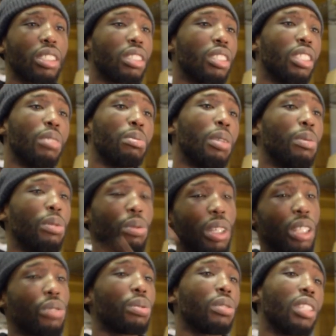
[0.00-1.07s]
and then maybe
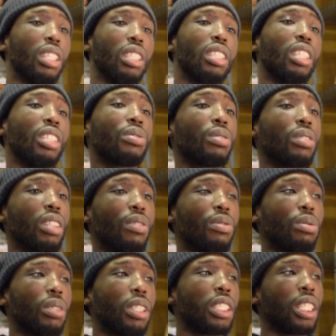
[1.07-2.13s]
wait 28 days for another
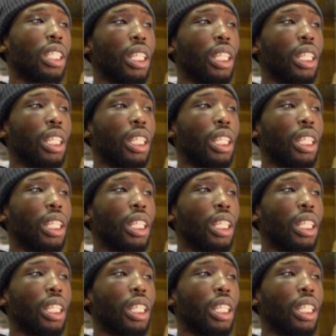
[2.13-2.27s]
one.